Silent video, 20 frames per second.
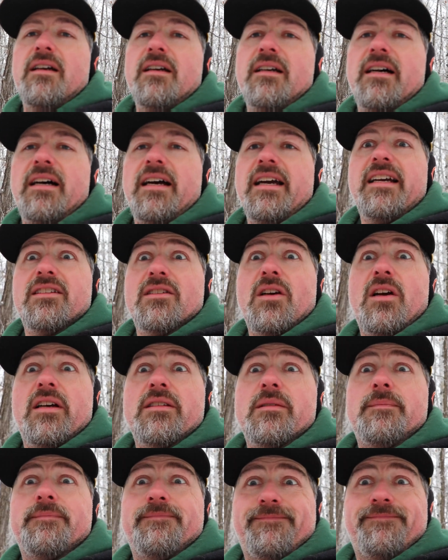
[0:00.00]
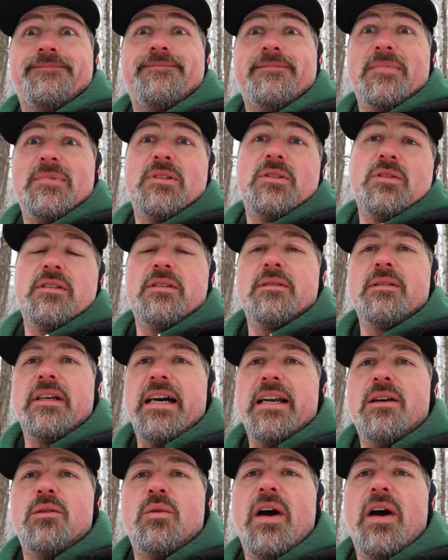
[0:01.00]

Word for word: I think is awesome kind of